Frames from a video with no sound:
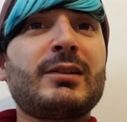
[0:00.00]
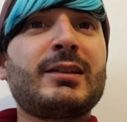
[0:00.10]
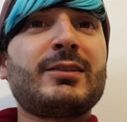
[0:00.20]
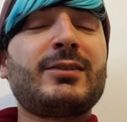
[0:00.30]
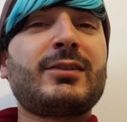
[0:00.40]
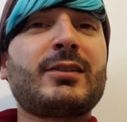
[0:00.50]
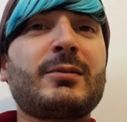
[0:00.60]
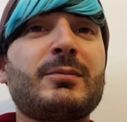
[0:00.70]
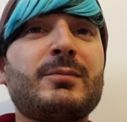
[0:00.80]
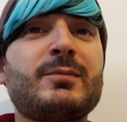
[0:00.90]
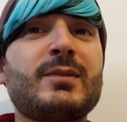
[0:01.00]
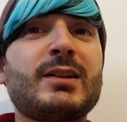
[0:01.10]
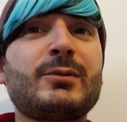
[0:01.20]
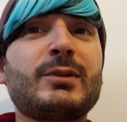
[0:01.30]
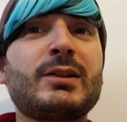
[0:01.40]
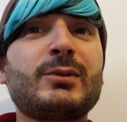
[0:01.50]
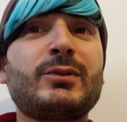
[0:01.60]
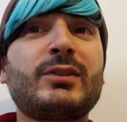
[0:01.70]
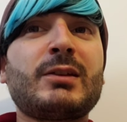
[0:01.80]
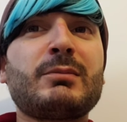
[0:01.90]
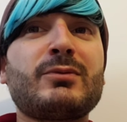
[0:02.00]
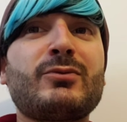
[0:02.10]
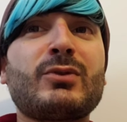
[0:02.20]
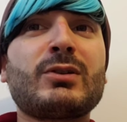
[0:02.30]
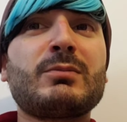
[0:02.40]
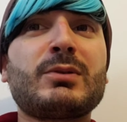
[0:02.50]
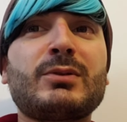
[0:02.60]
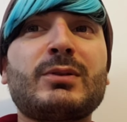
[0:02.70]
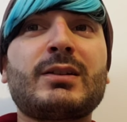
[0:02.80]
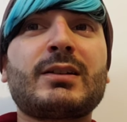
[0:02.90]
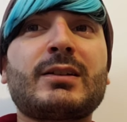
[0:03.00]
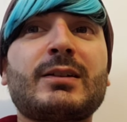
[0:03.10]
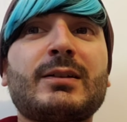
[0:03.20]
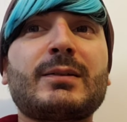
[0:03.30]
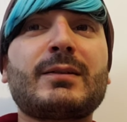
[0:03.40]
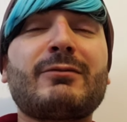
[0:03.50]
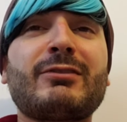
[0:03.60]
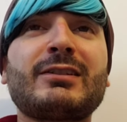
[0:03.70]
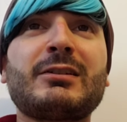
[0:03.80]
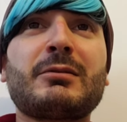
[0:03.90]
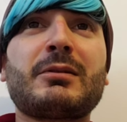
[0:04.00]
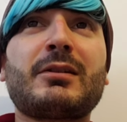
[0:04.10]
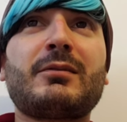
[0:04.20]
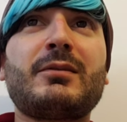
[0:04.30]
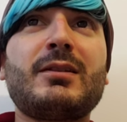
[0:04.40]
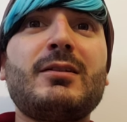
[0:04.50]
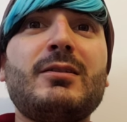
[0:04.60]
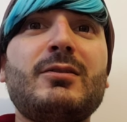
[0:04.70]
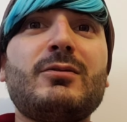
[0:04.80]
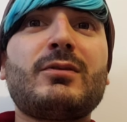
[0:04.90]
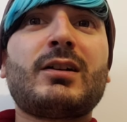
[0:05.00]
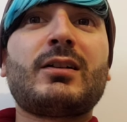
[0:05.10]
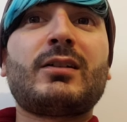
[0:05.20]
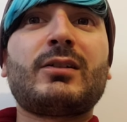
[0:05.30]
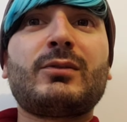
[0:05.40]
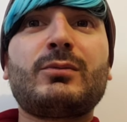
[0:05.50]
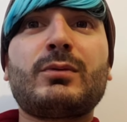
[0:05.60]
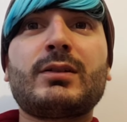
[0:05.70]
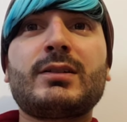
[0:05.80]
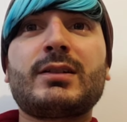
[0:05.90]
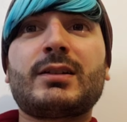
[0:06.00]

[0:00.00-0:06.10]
I guess what I was saying before about affected what